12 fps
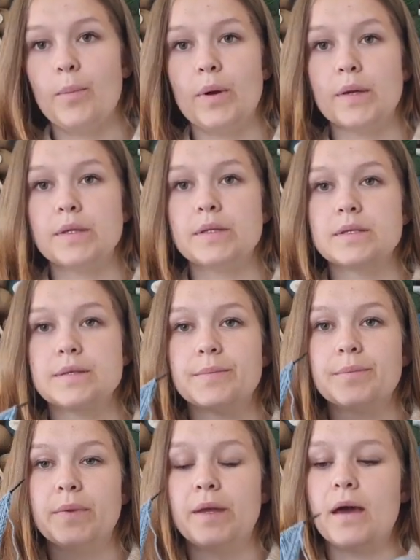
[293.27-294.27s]
But
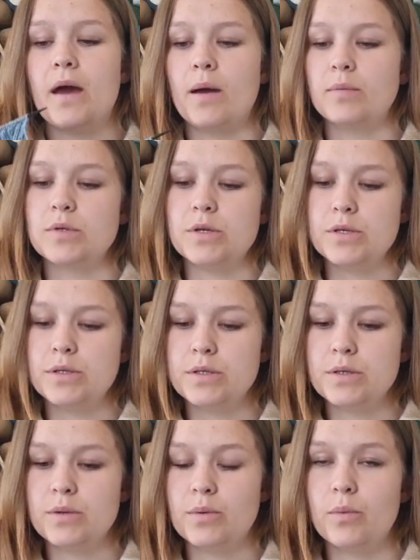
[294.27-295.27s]
yeah, I'm
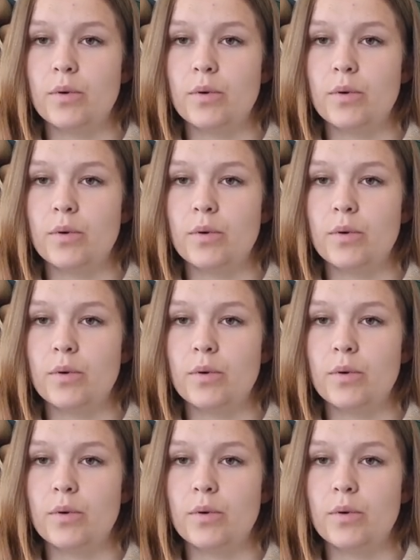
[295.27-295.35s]
just